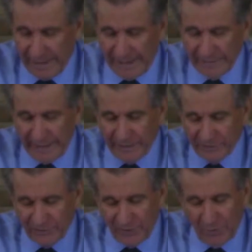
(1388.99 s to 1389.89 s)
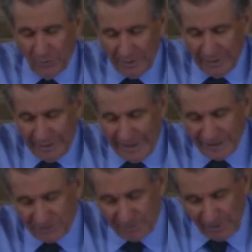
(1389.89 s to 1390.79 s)
And so
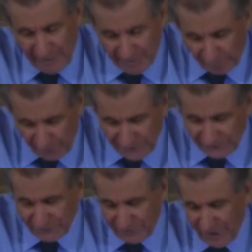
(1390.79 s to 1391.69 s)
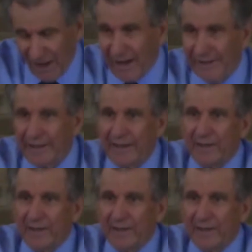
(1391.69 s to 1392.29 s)
as a priest of God,